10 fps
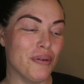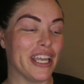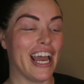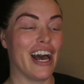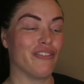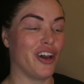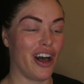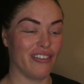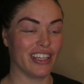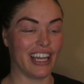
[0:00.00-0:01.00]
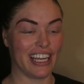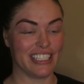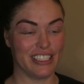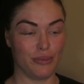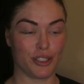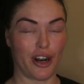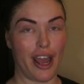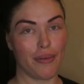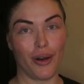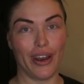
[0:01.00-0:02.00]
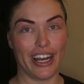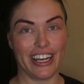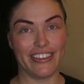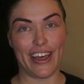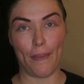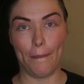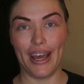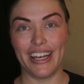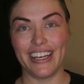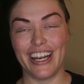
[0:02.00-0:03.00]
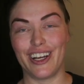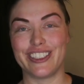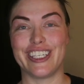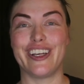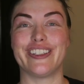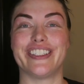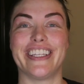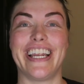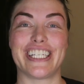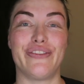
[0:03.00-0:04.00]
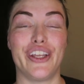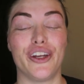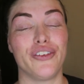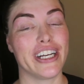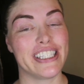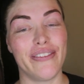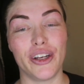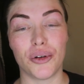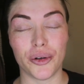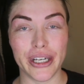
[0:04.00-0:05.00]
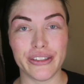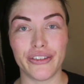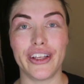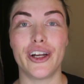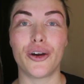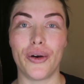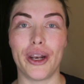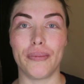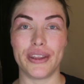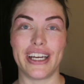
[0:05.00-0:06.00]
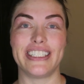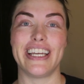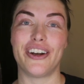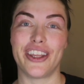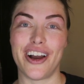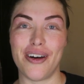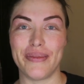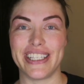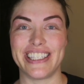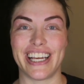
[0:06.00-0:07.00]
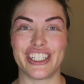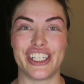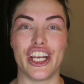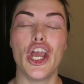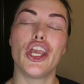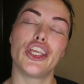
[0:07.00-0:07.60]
But yeah, if y'all haven't liked and subscribed, go ahead and hit that button, and I'll see y'all during the next video. If you guys have any requests for video, go ahead and put that down in the comment section.